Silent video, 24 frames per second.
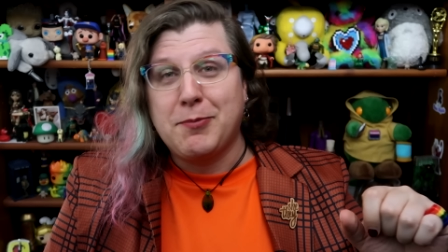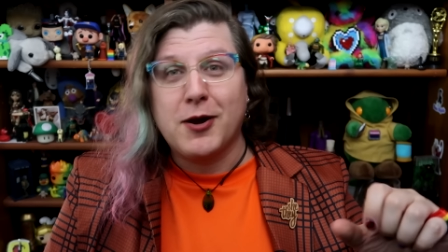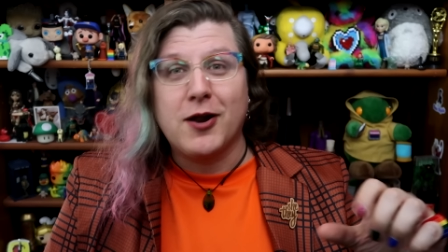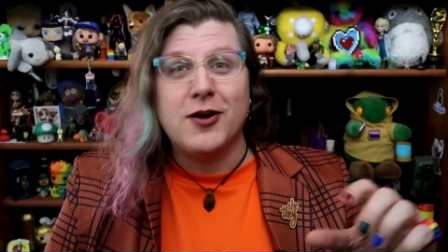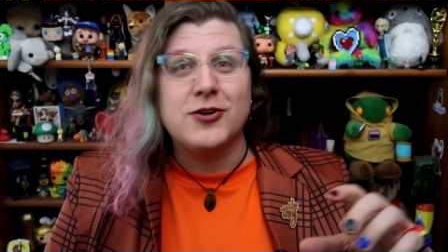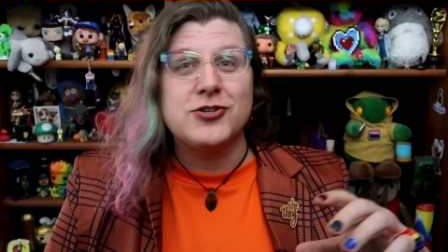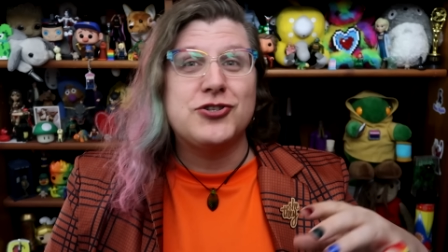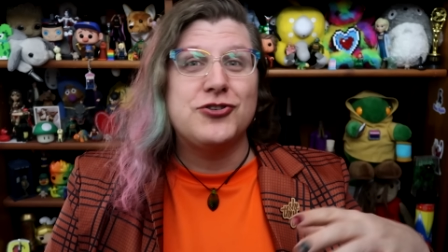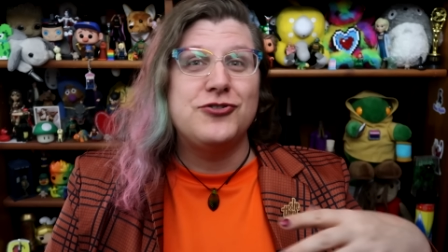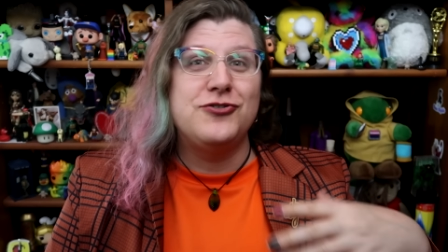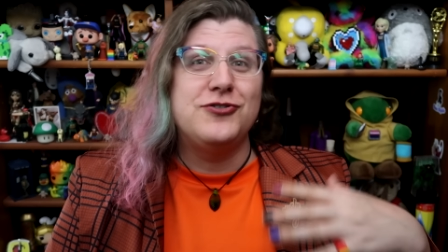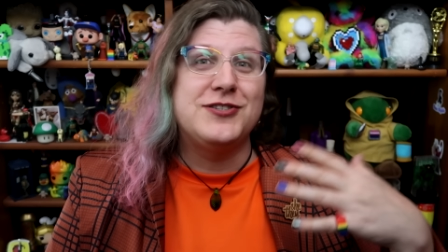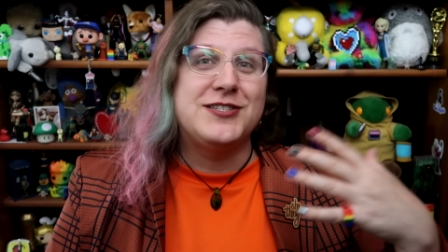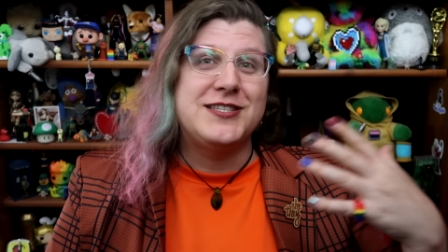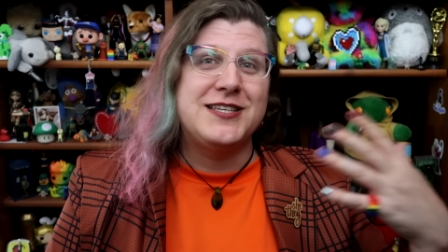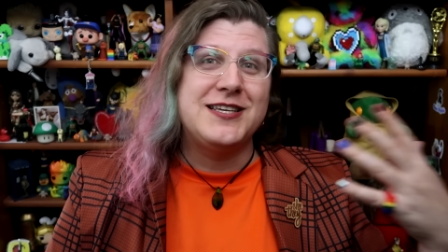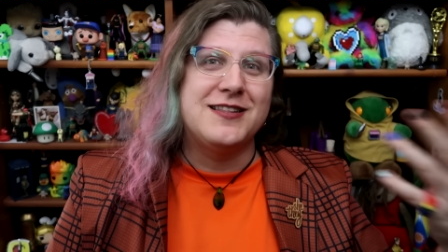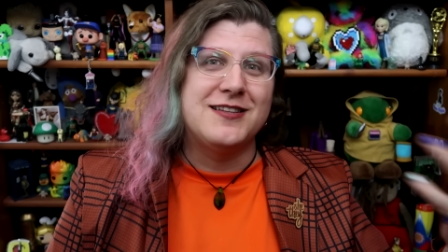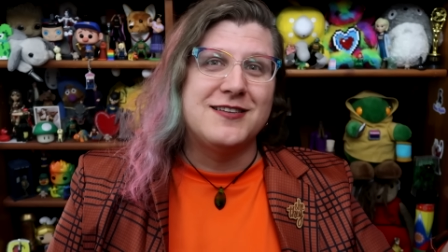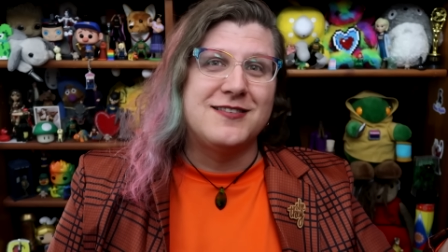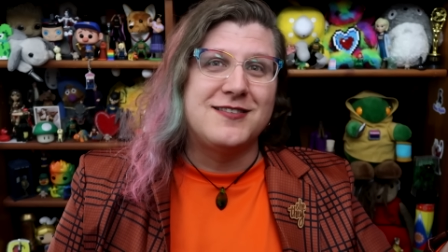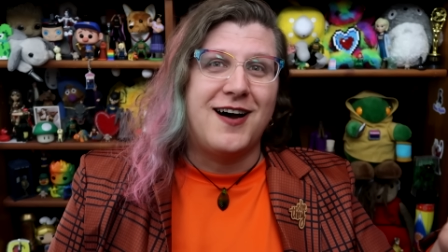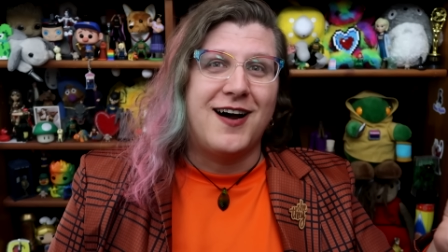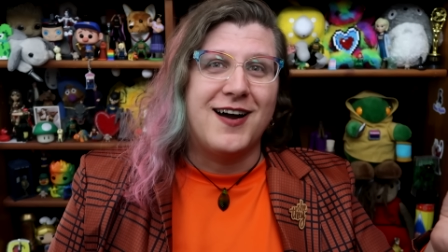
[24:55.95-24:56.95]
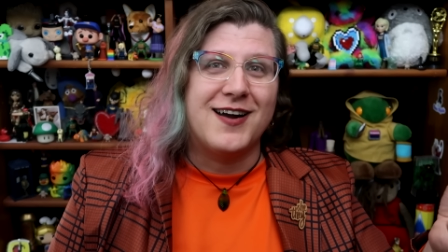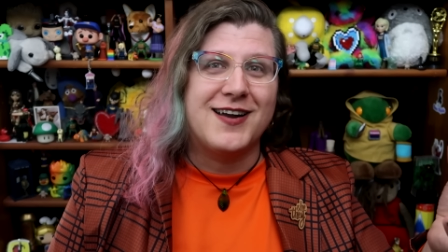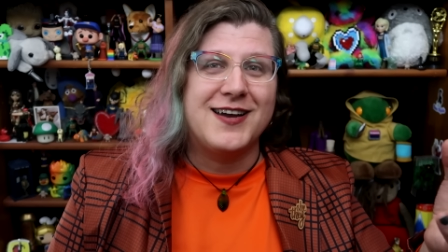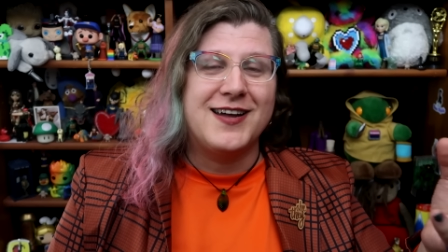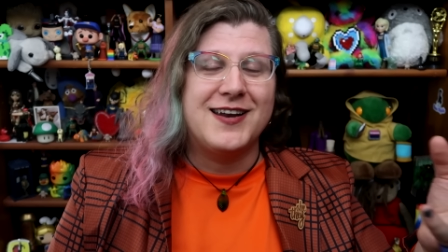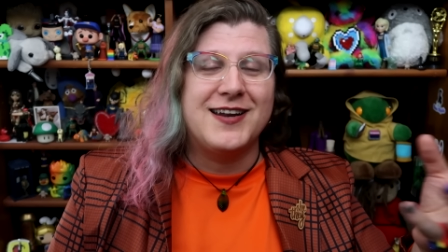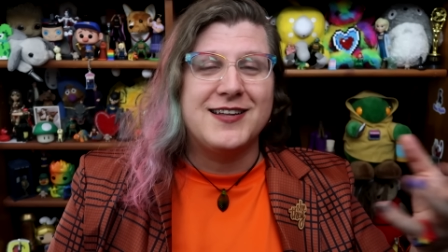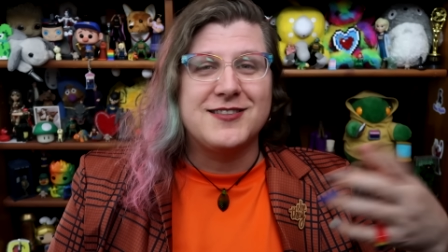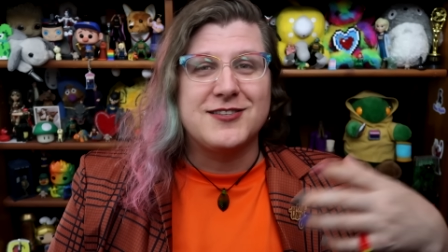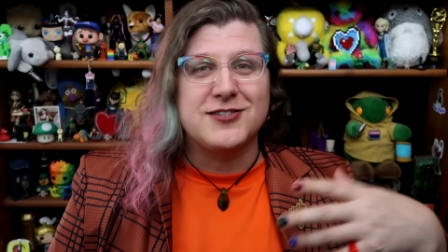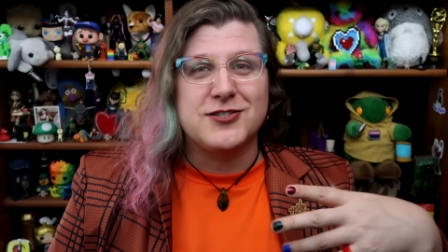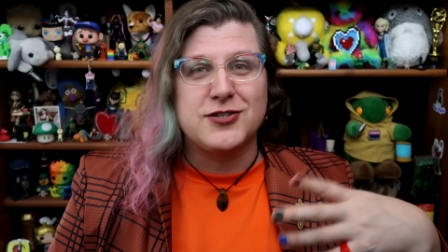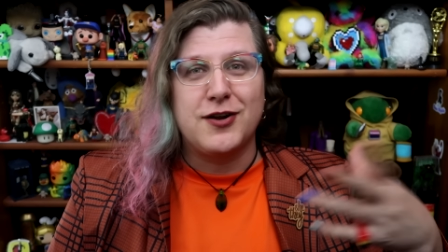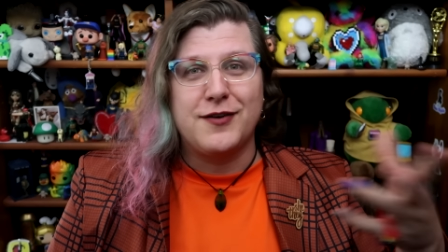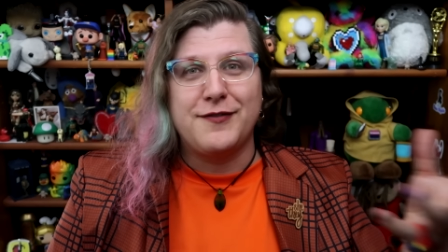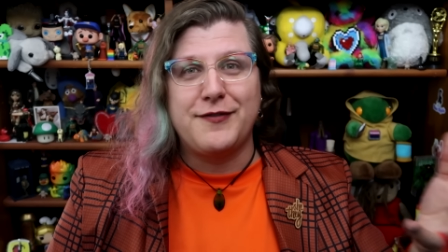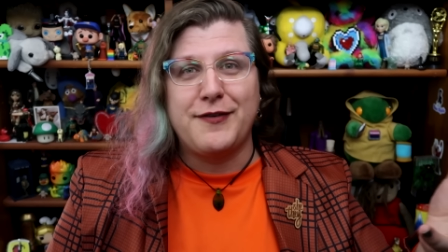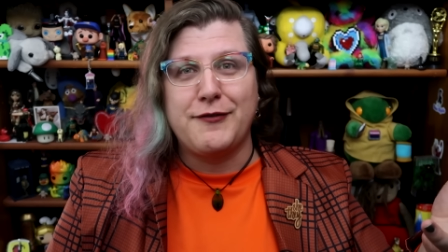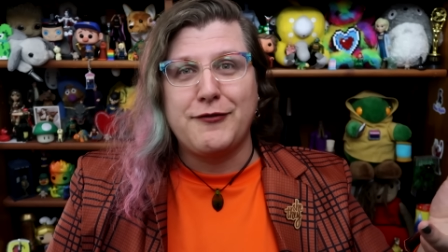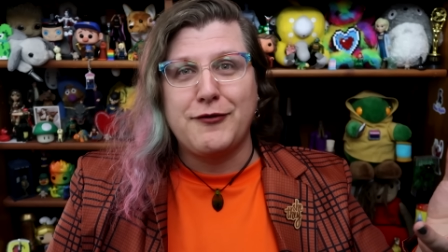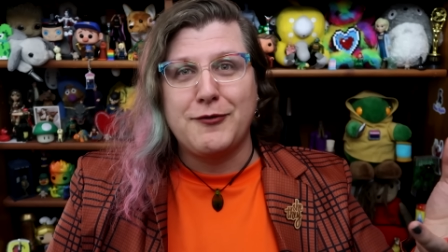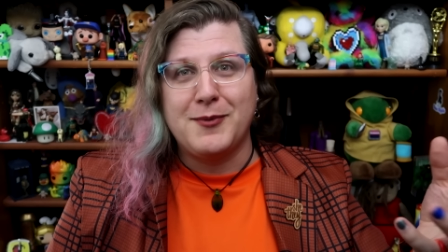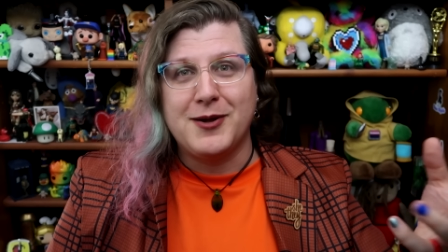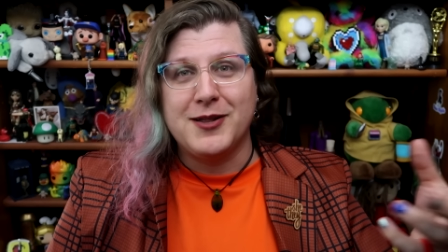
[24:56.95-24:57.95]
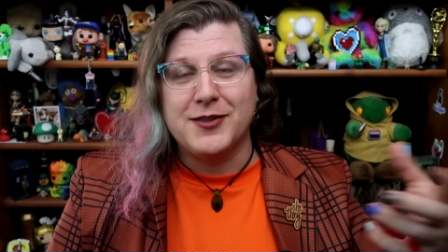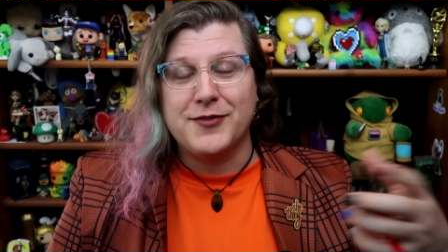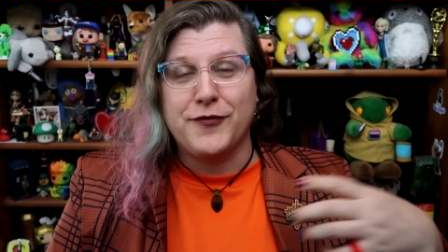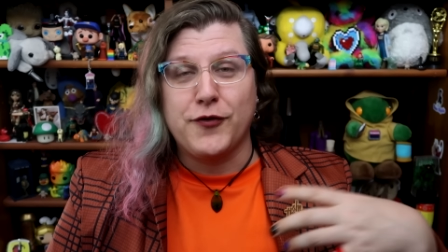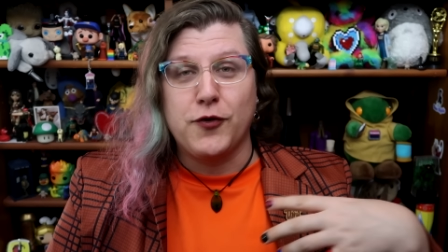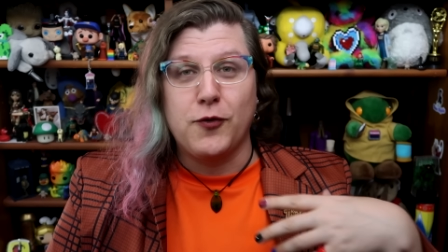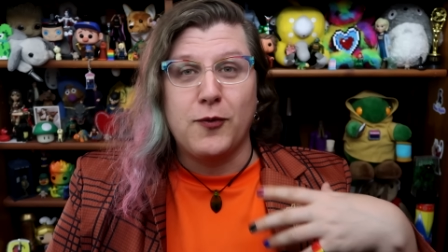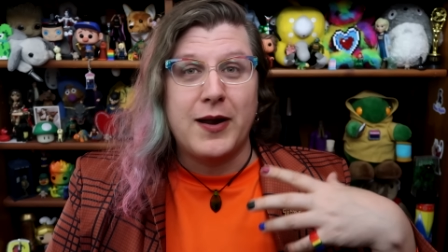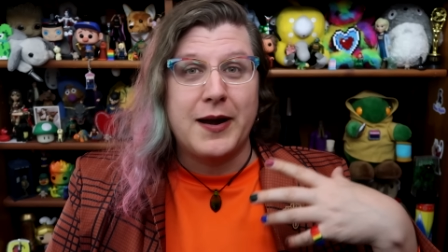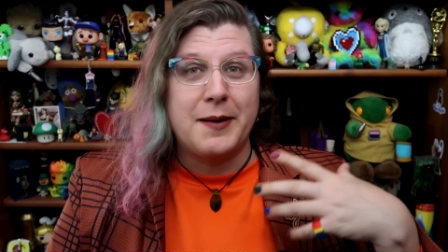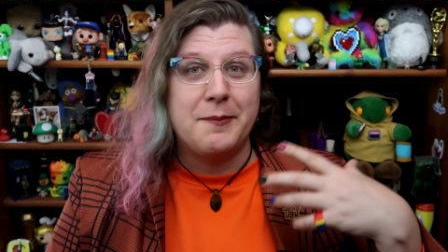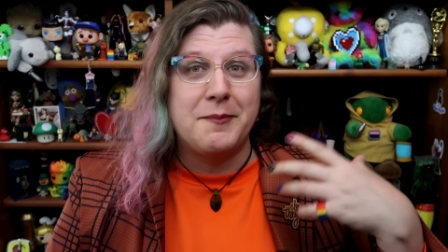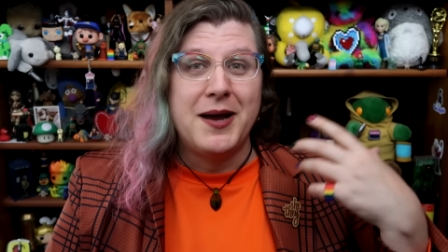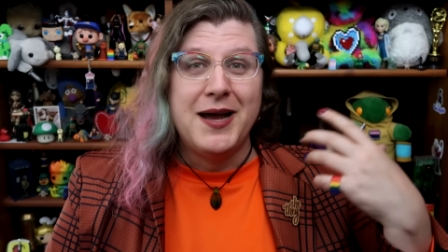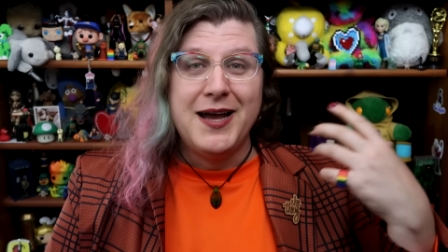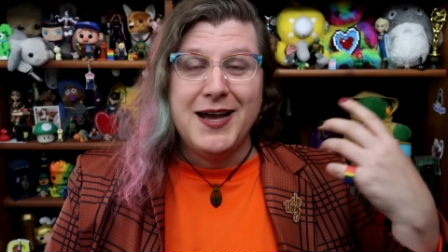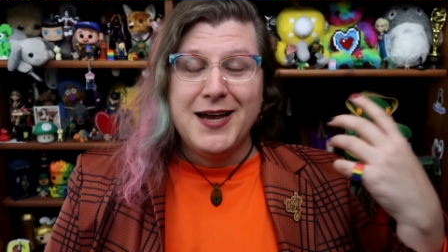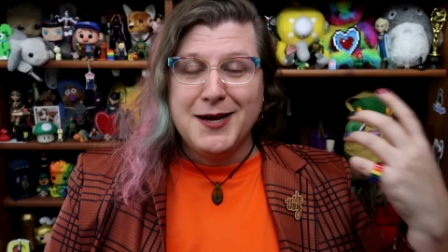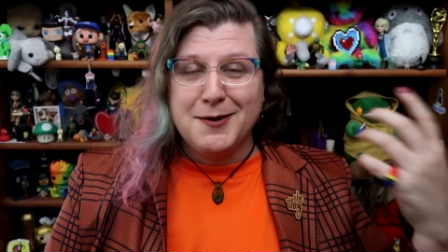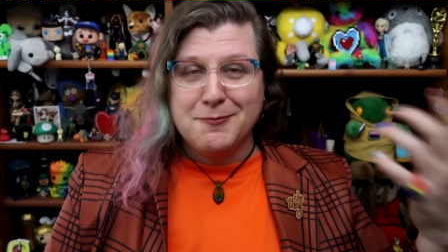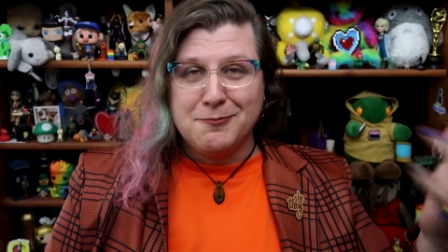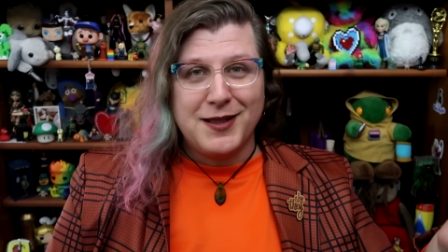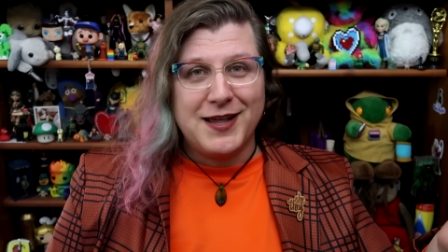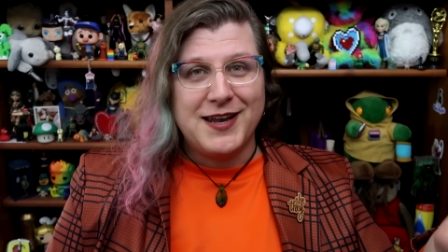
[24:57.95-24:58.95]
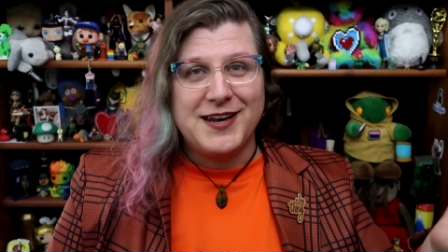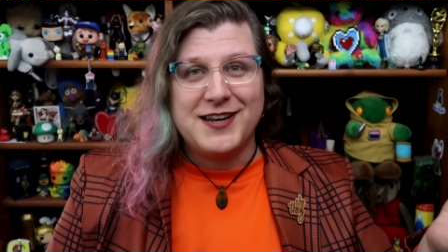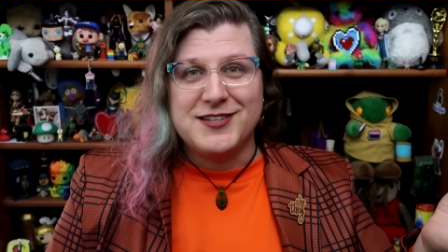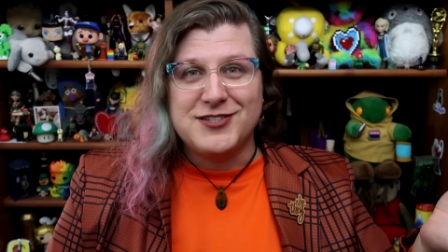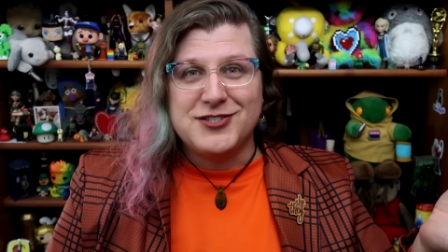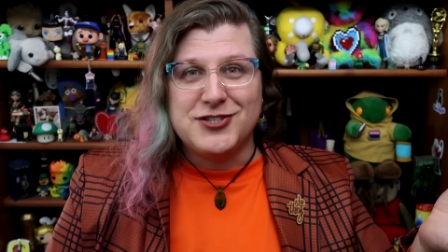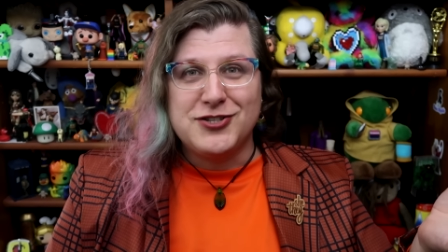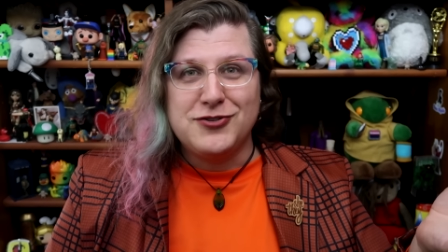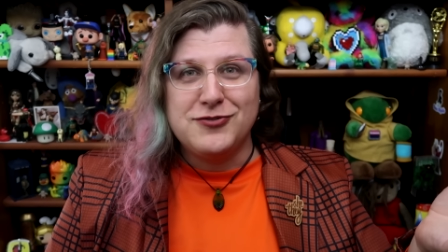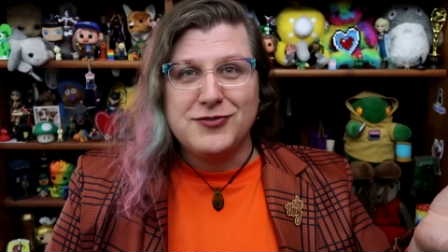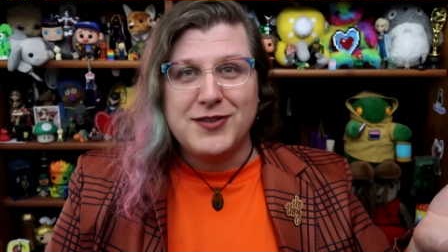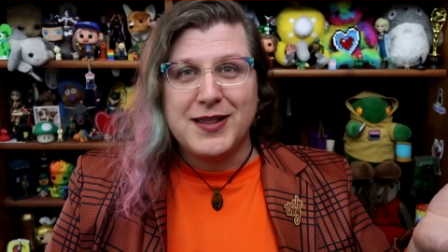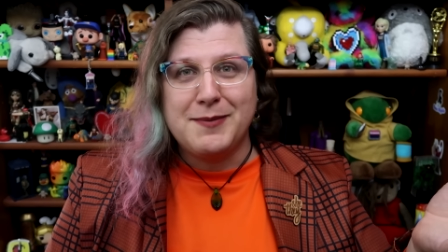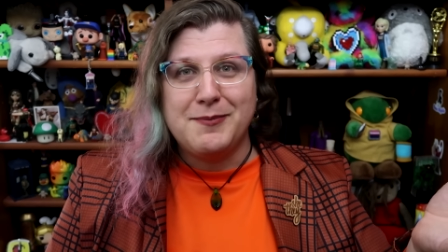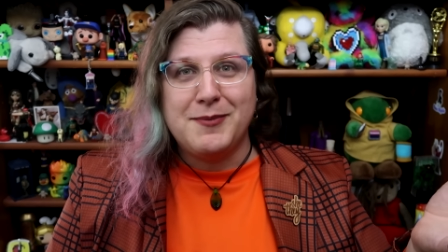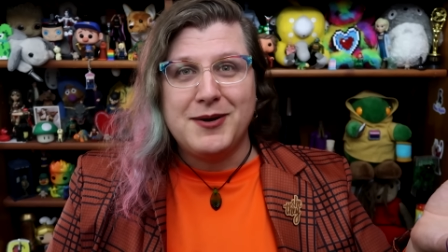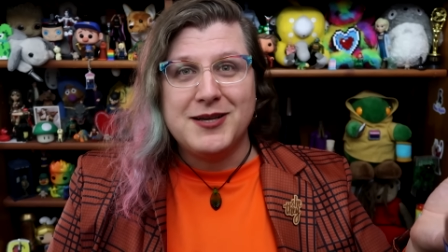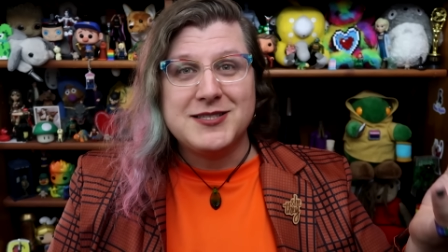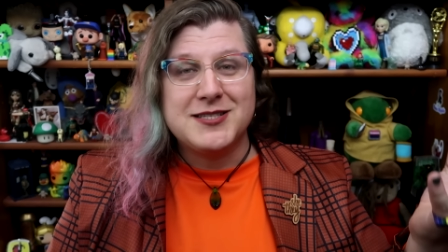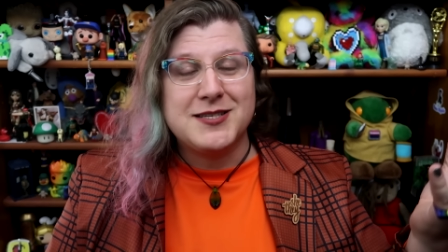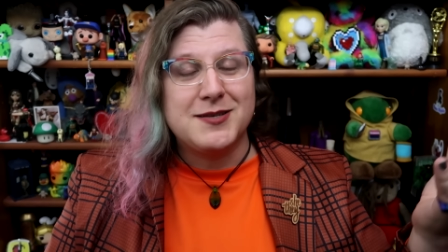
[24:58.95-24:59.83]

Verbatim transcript: But also, you see the docket at the start of every month for what I'm planning to do that month.